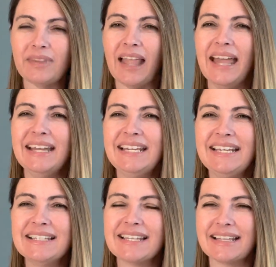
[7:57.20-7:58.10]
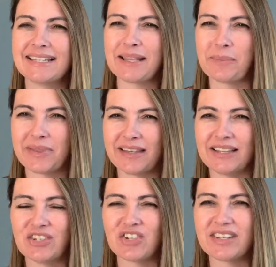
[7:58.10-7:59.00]
And he said something
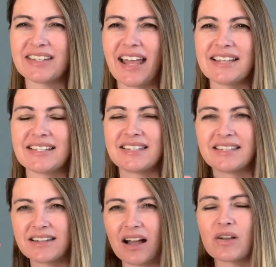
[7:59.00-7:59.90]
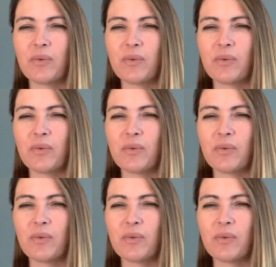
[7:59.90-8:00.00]
that just has stuck